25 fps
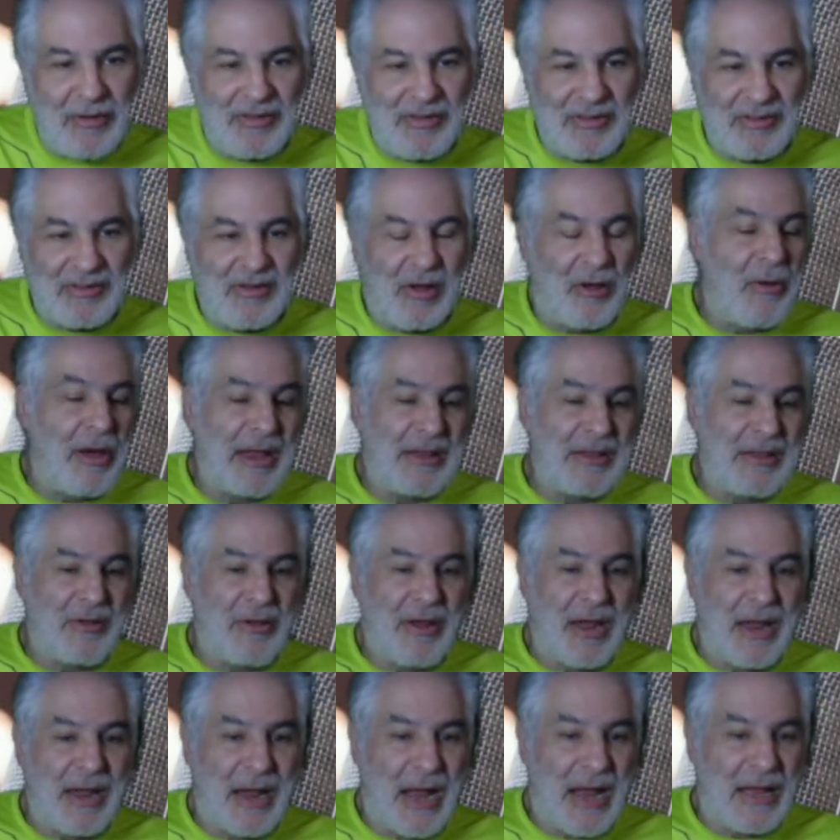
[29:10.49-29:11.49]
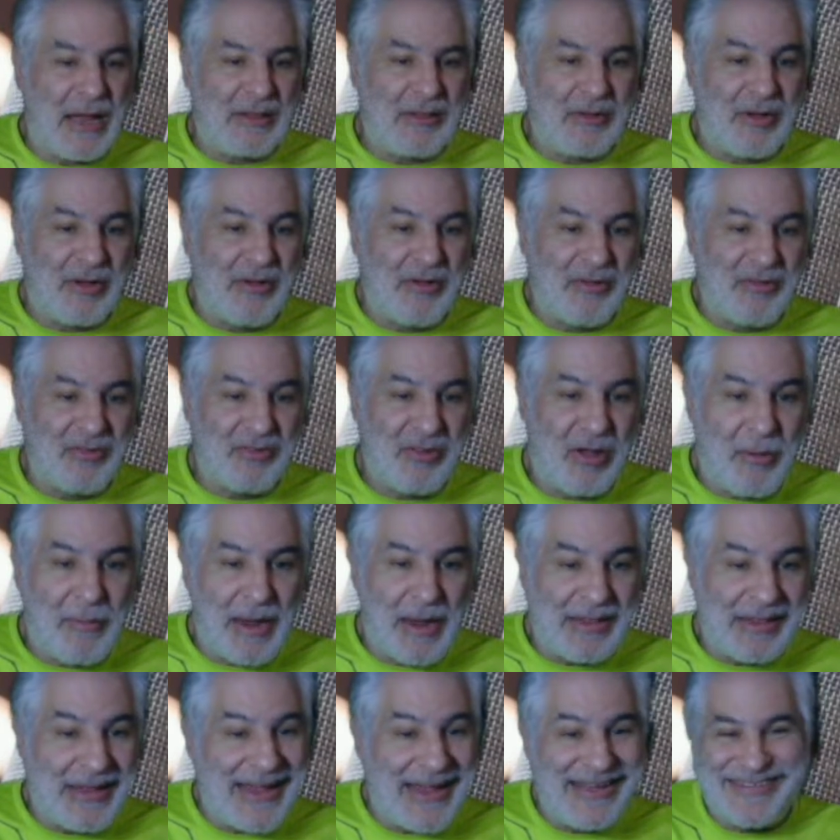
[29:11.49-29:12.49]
He said, oh, I thought you saw my thing.